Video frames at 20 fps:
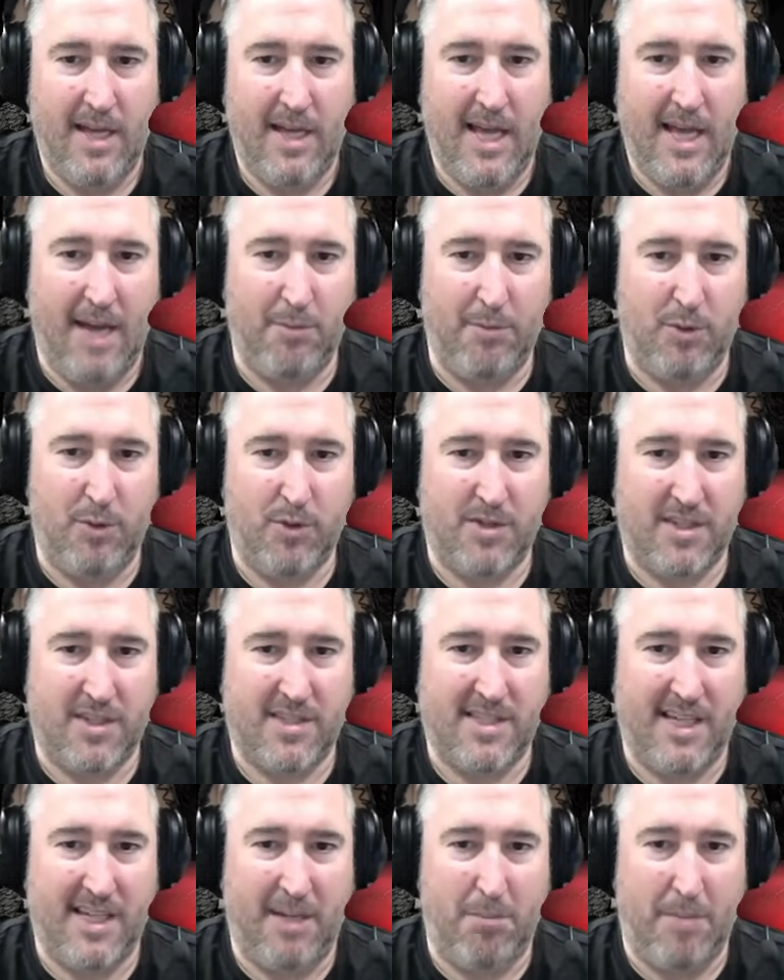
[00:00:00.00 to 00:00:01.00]
I'm used to
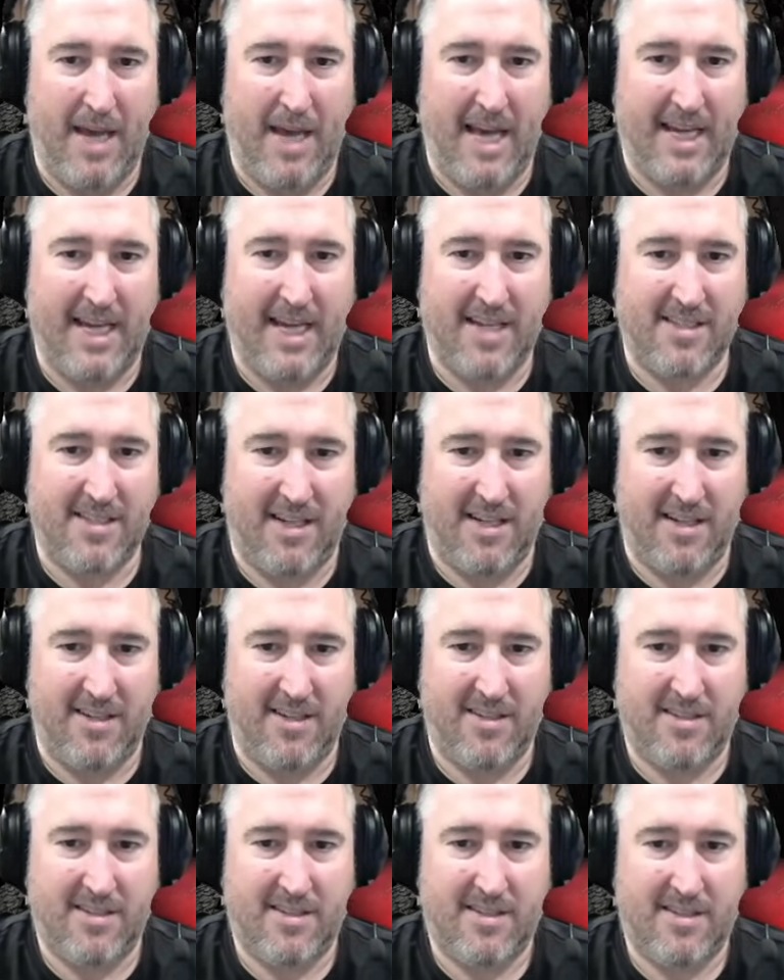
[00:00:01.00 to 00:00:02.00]
sitting back as it
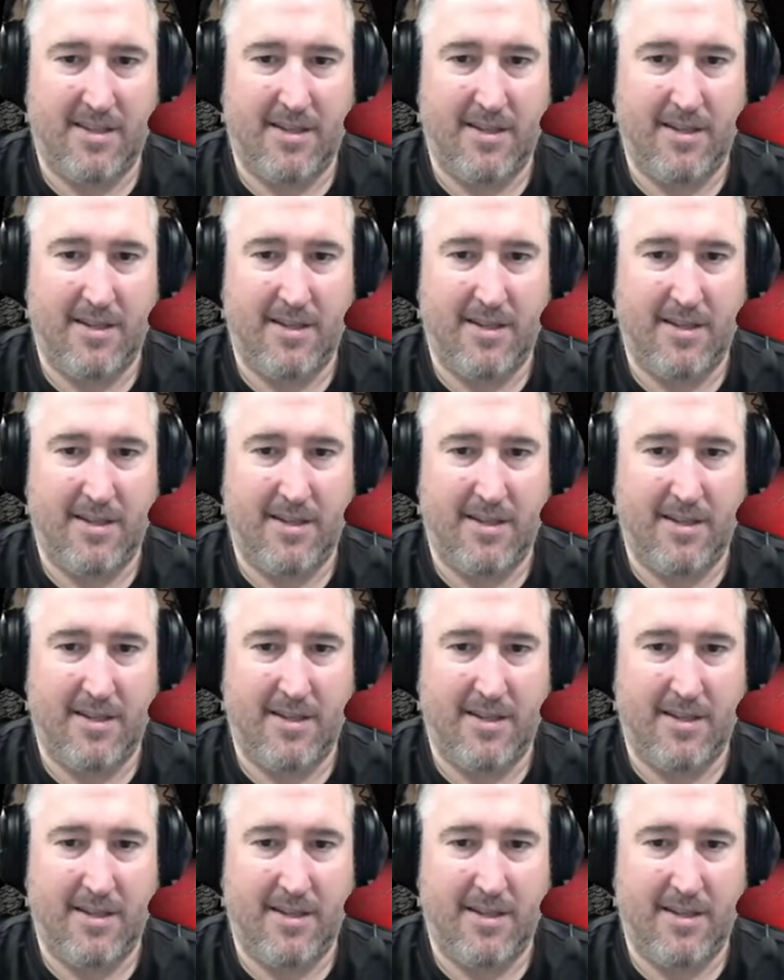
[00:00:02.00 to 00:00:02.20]
is.